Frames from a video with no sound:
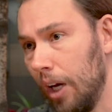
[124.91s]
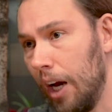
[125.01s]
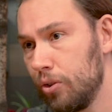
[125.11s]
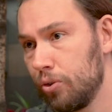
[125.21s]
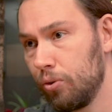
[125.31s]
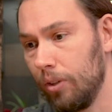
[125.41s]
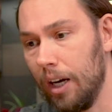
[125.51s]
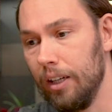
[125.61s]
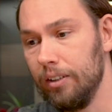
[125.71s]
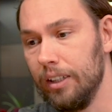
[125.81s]
I
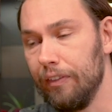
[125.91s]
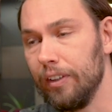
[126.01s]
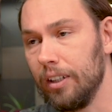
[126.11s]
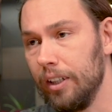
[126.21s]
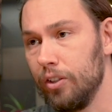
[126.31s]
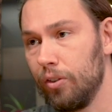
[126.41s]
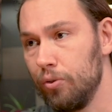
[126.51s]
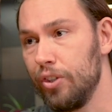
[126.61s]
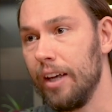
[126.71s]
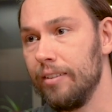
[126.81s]
definitely
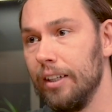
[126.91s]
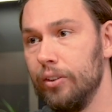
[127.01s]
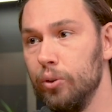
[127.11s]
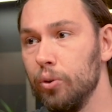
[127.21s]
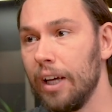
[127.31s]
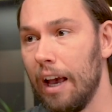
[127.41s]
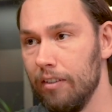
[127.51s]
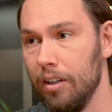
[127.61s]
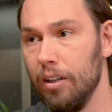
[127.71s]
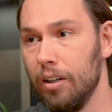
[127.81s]
suggest that you have
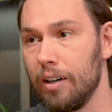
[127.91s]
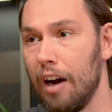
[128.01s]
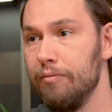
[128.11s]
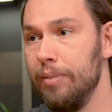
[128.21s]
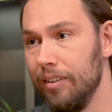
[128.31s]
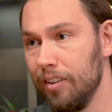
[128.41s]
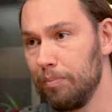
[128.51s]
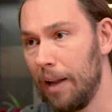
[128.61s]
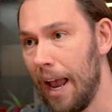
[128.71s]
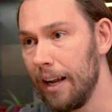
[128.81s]
a rough business
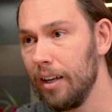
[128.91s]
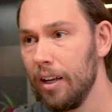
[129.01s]
plan.